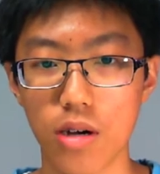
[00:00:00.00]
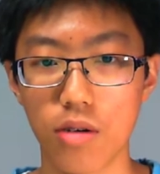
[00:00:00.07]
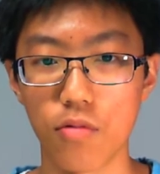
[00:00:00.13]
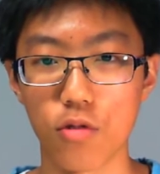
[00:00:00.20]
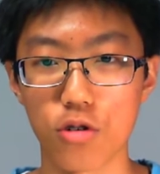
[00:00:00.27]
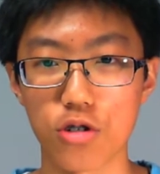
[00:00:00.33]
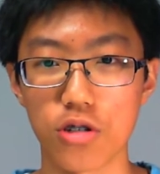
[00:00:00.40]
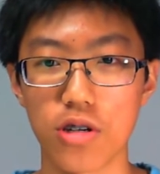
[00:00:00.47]

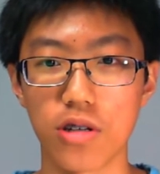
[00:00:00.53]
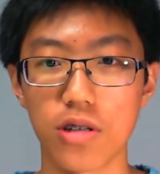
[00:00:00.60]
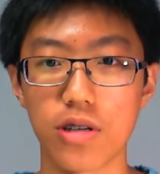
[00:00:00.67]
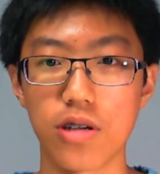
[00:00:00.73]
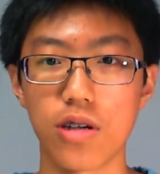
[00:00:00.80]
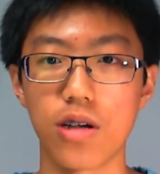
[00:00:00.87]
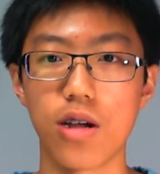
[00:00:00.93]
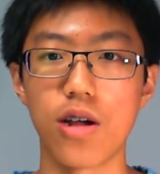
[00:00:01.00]

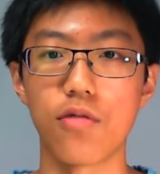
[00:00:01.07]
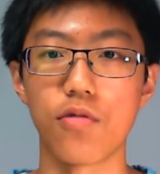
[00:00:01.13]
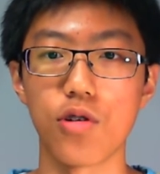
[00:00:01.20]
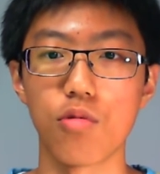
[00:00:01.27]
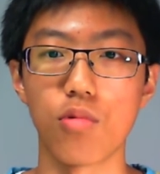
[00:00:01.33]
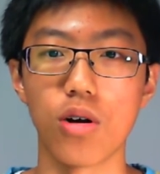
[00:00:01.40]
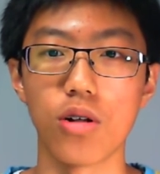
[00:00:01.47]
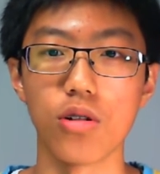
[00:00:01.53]
Unfortunately,
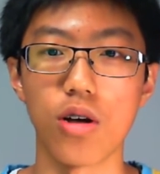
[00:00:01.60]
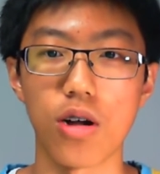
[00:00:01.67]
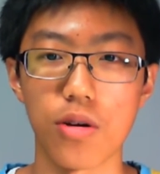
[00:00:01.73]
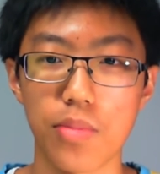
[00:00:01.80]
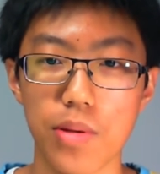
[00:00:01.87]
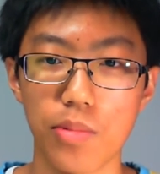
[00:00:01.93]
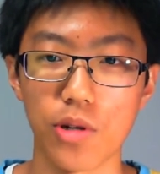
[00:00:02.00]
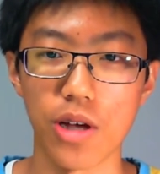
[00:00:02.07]
a lot
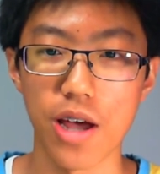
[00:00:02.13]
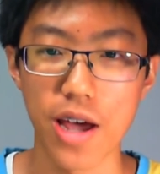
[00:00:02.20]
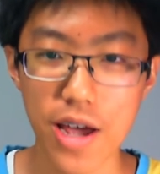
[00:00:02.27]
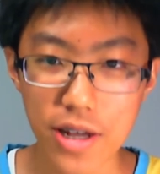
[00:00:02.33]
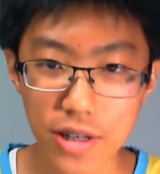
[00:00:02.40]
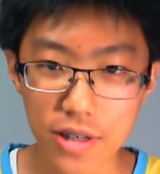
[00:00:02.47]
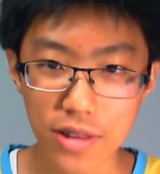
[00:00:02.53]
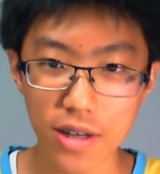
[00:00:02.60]
of people
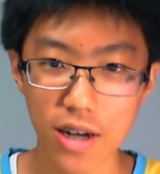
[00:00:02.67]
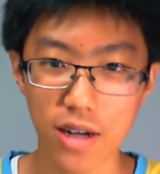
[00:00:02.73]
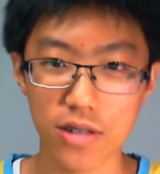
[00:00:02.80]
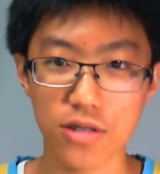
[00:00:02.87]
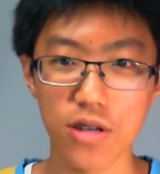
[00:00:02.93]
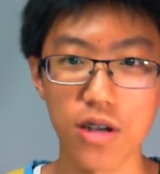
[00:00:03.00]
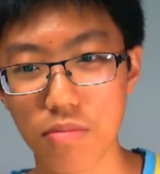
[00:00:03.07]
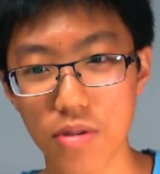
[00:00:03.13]
hated
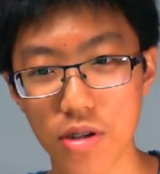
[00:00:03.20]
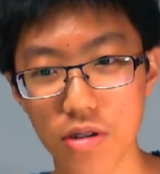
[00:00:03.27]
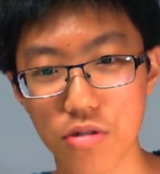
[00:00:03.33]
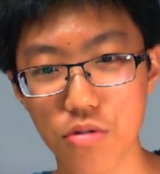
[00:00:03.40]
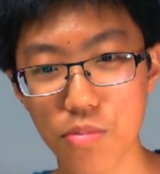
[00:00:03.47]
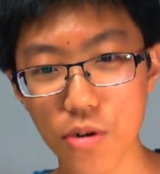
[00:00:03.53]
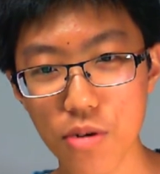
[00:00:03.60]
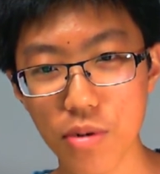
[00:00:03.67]
that because
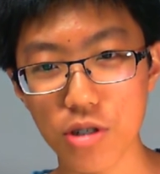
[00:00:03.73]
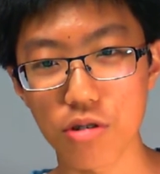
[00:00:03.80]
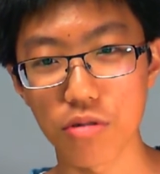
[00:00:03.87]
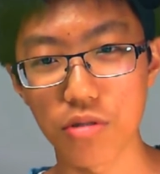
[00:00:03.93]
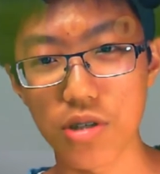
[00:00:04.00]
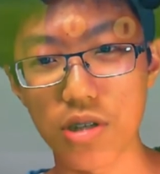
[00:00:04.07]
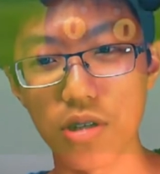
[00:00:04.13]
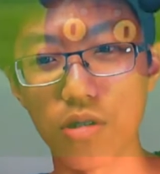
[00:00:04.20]
you pretty much
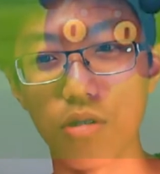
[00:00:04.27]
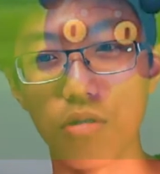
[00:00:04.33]
needed